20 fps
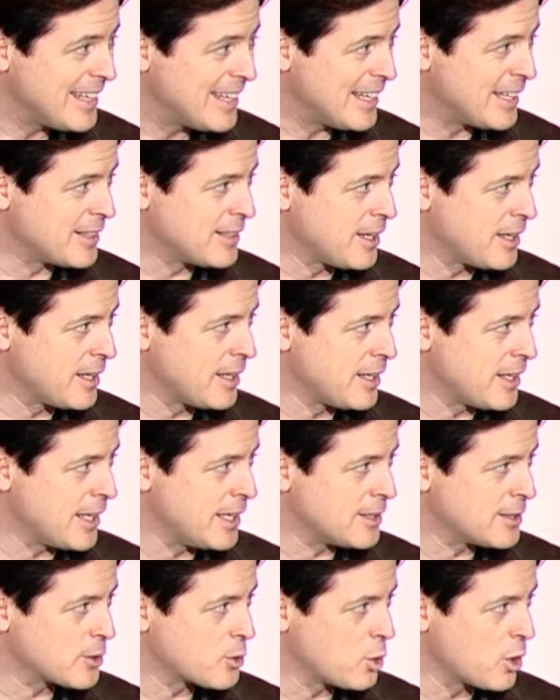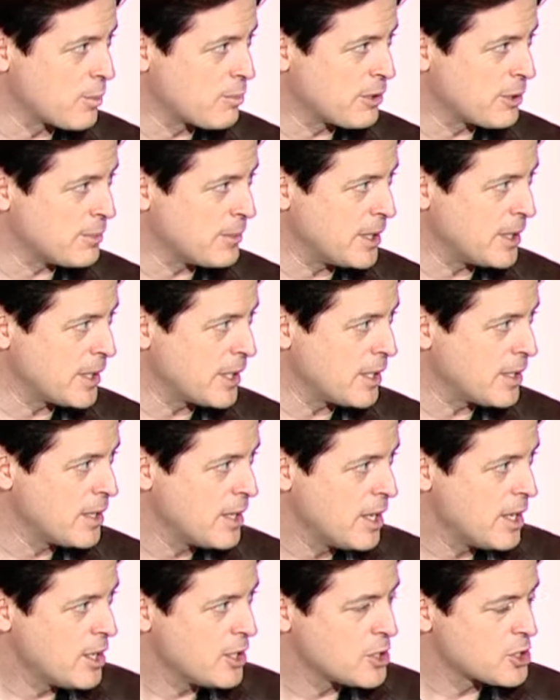in the corporate media.
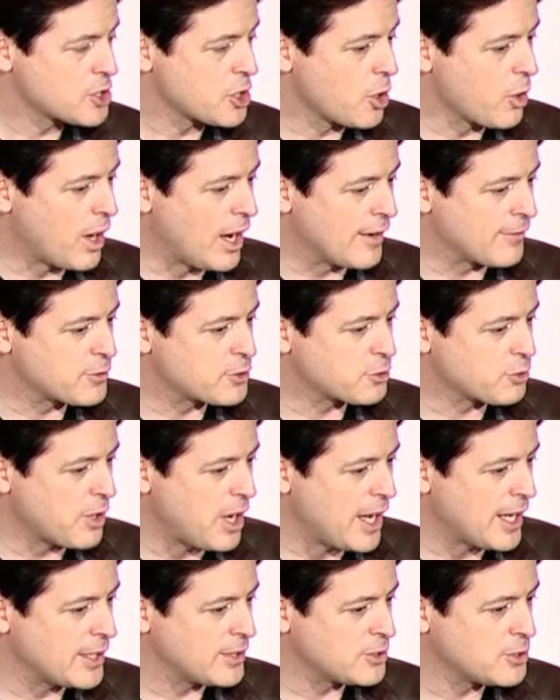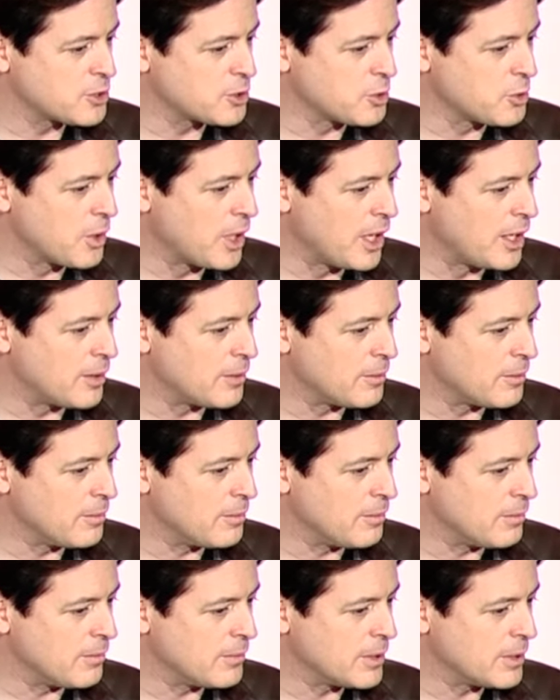So I've tried to
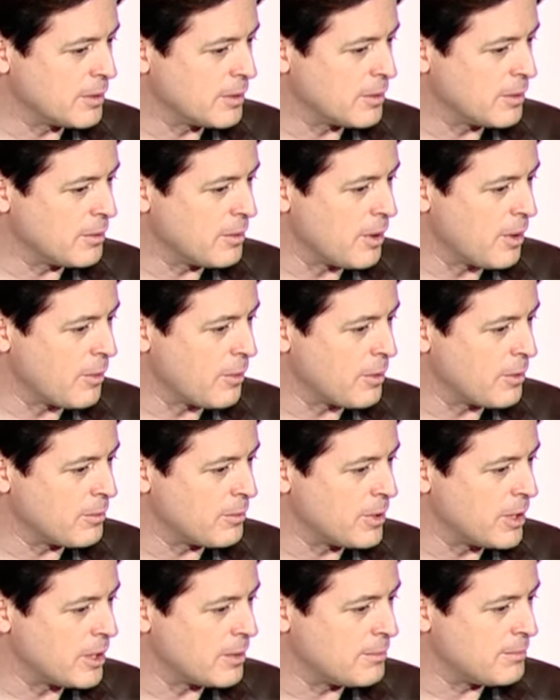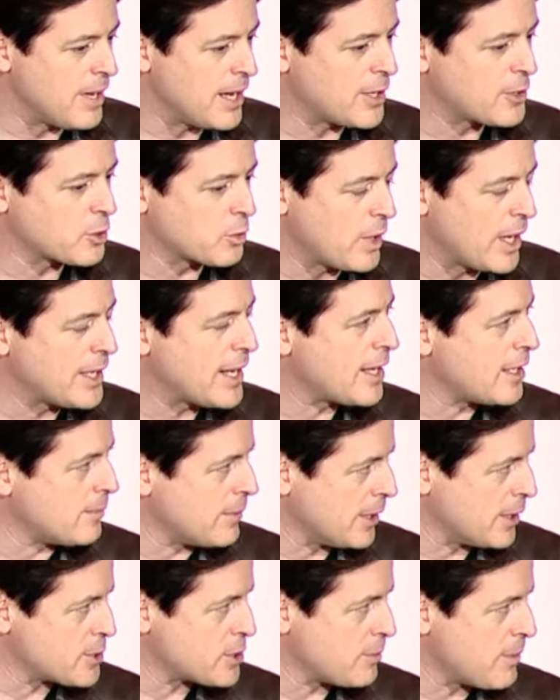make the right
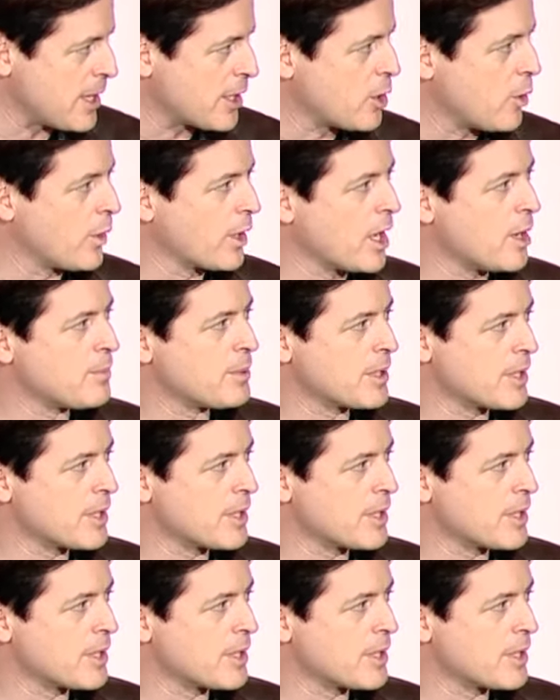enemies and make going up